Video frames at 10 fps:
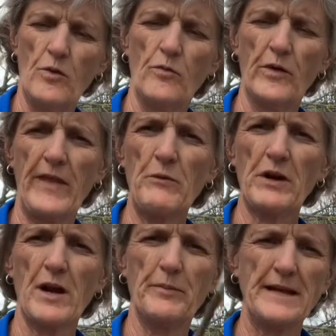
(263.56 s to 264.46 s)
but then we're
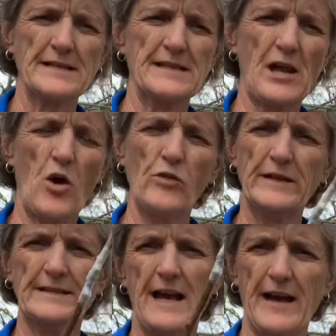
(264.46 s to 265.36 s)
going to place this whole
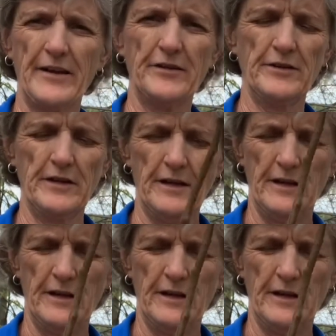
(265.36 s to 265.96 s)
entire